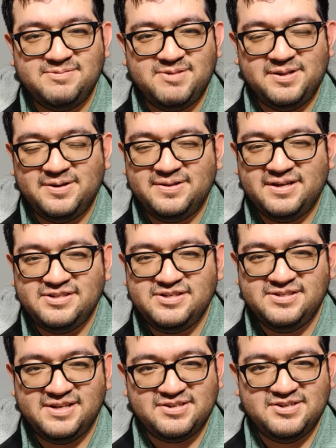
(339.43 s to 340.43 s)
we learned that
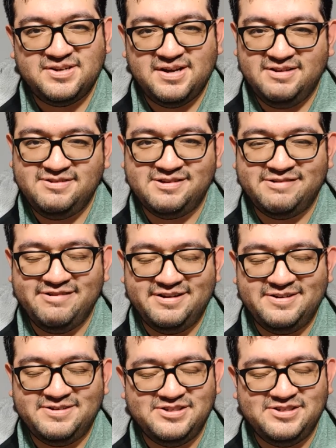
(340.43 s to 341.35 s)
she's actually a content creator.